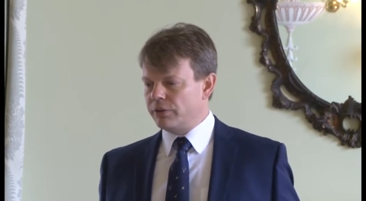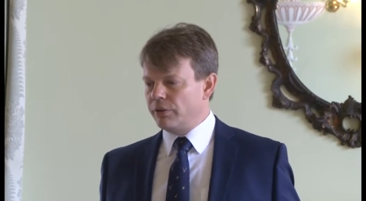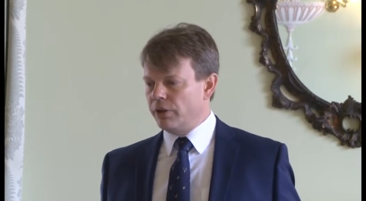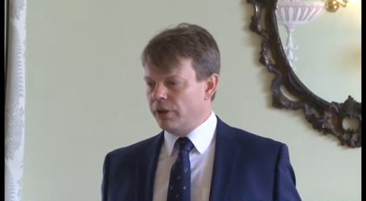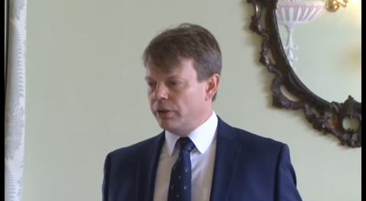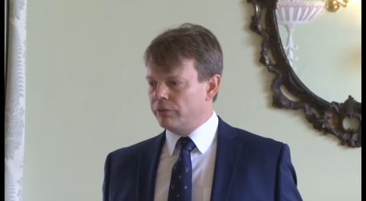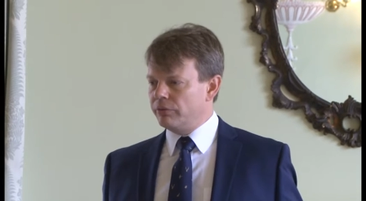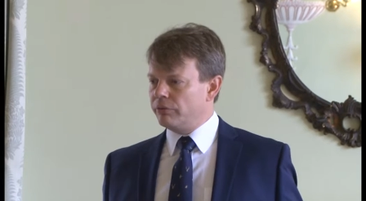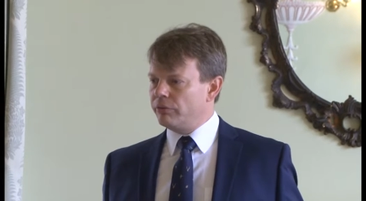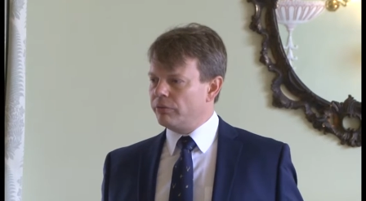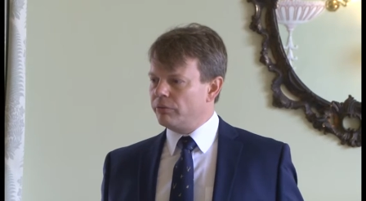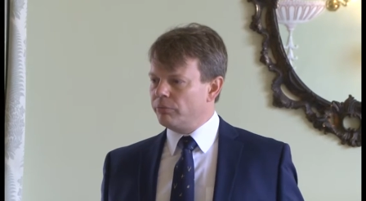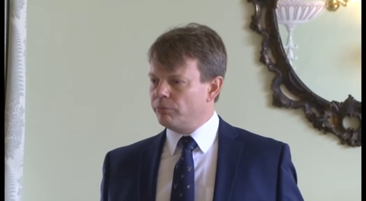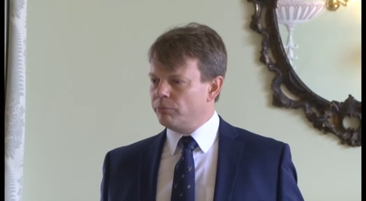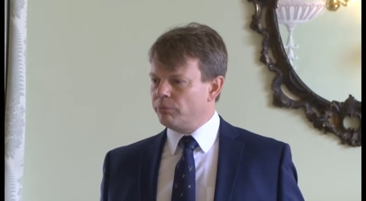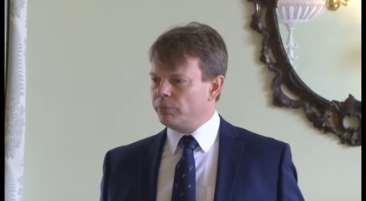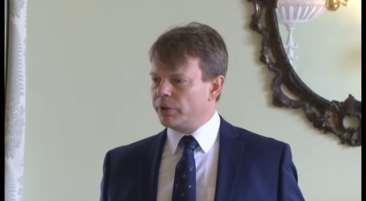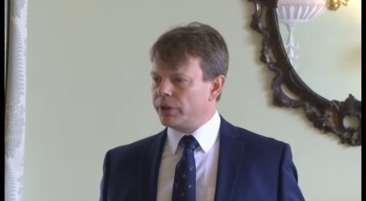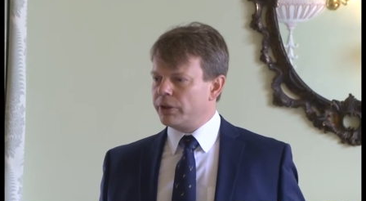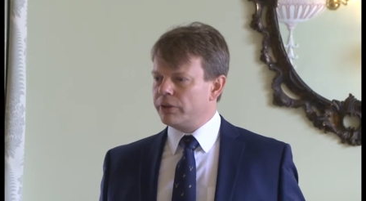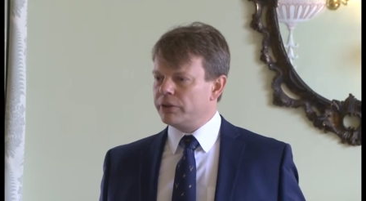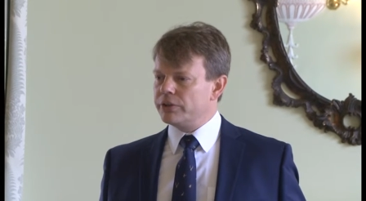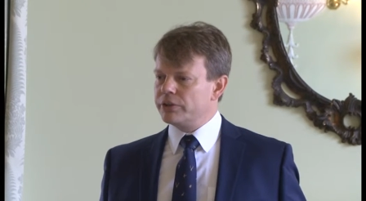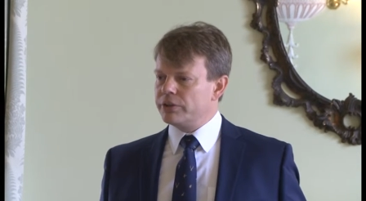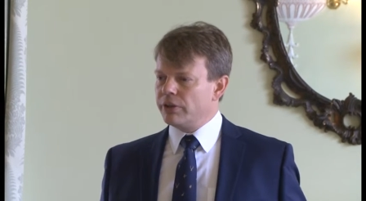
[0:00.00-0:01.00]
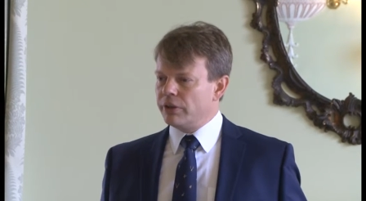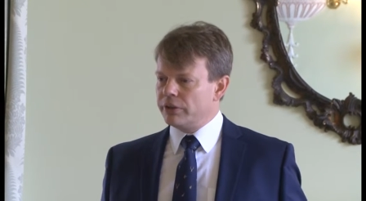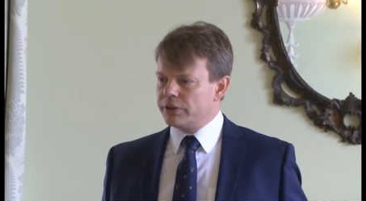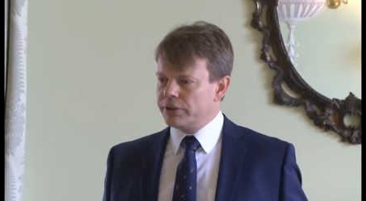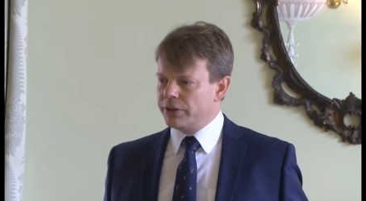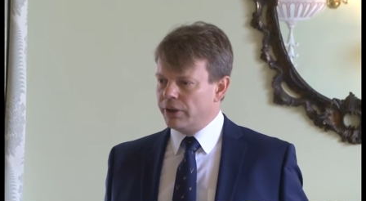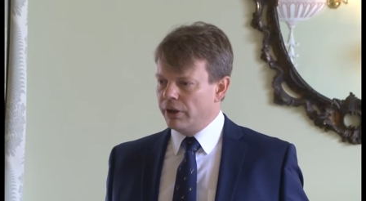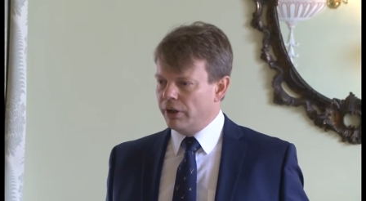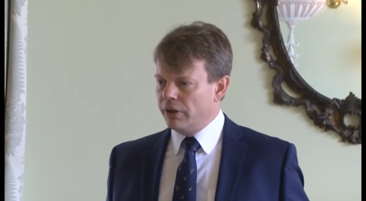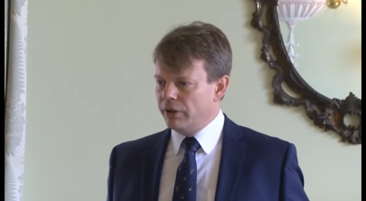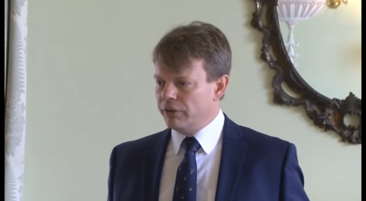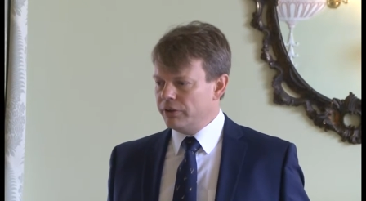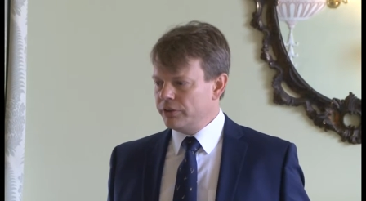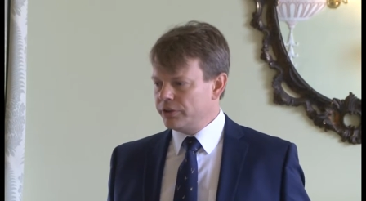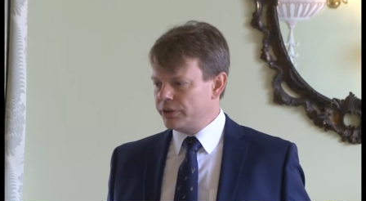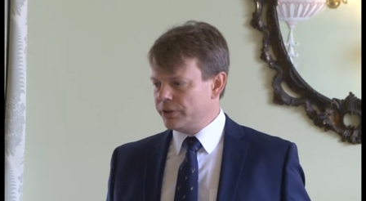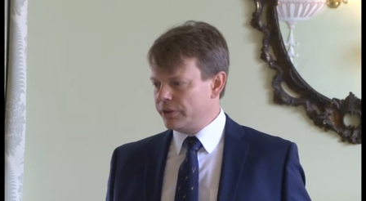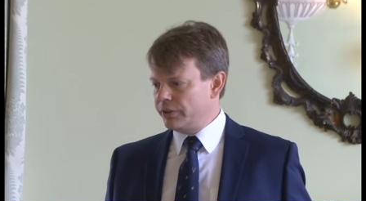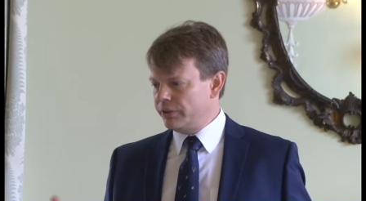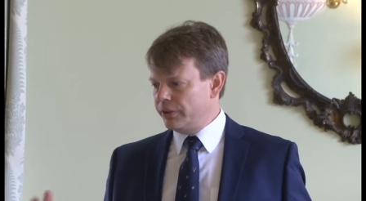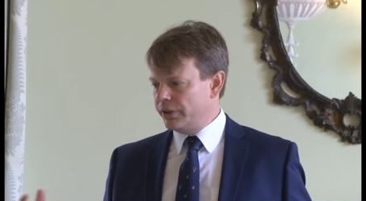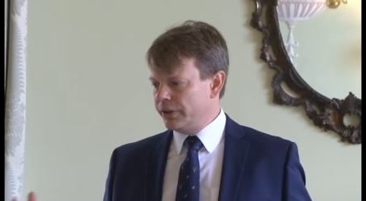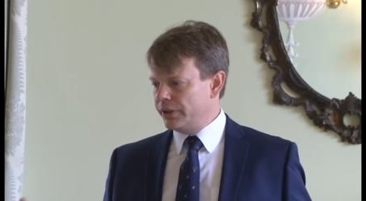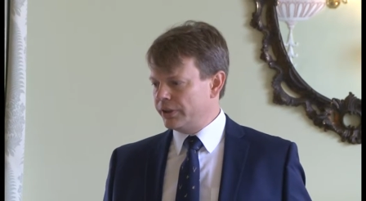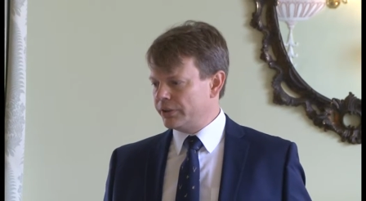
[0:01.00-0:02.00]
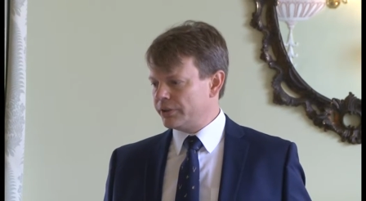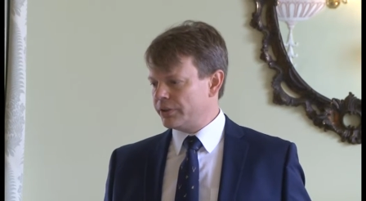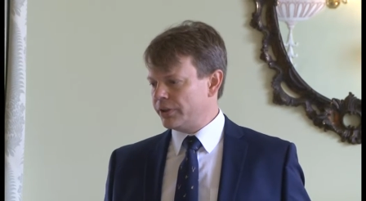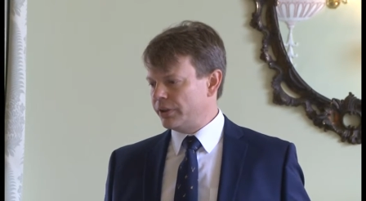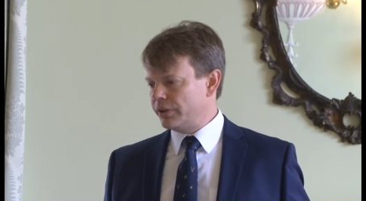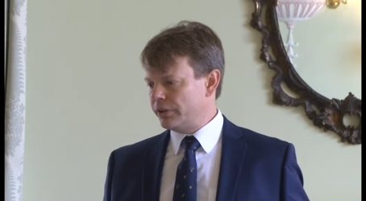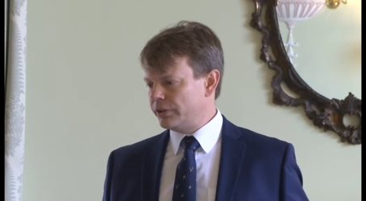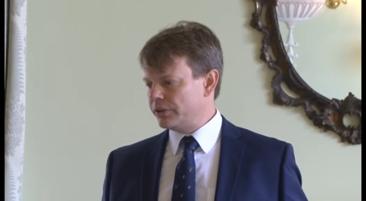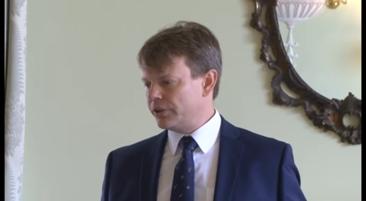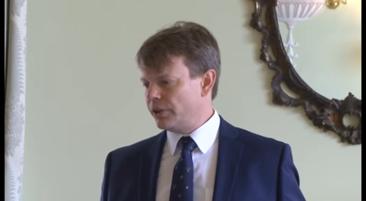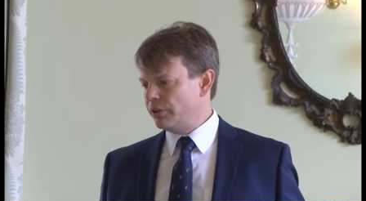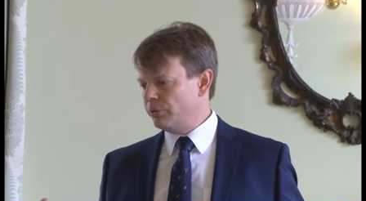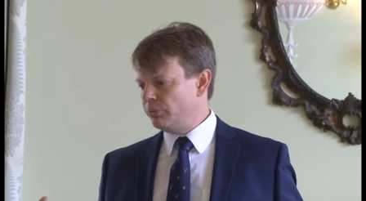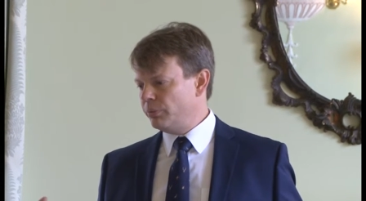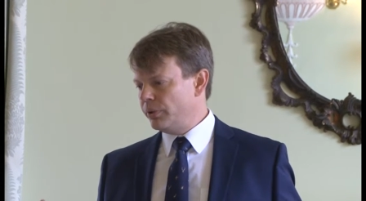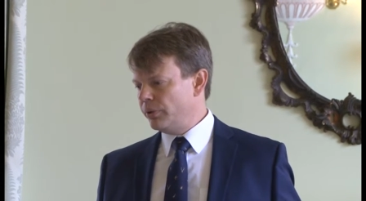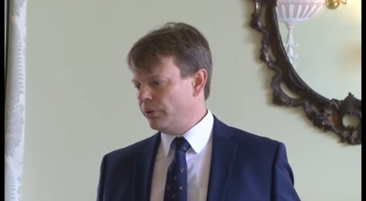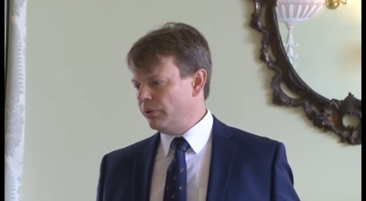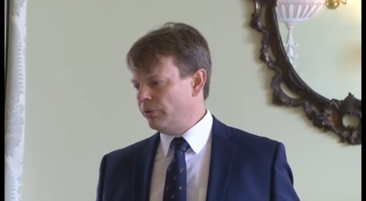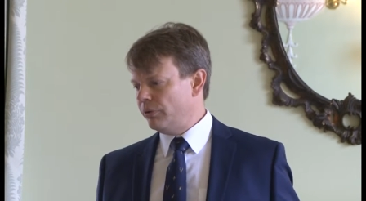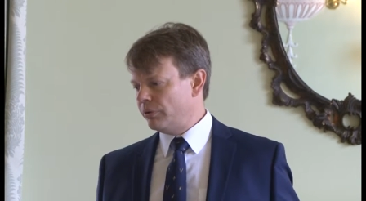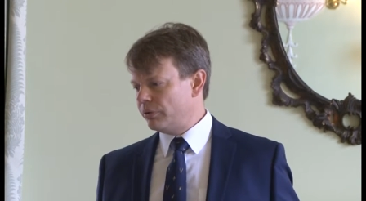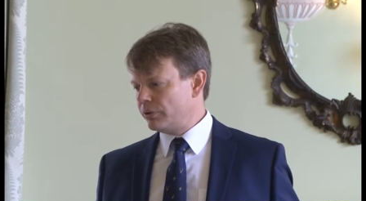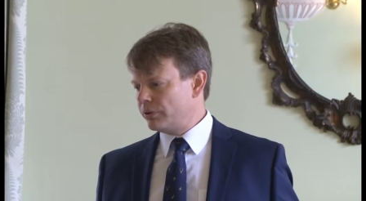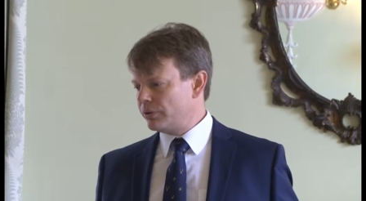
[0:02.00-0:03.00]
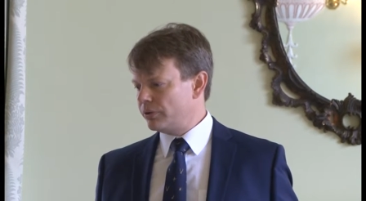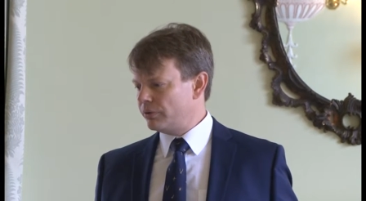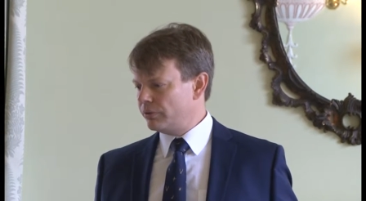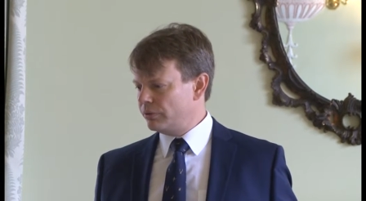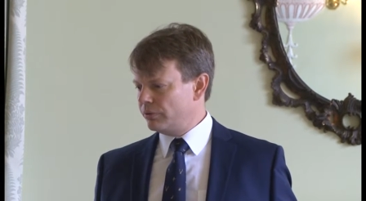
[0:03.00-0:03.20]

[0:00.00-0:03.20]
And we can start enhancing these things, so we're not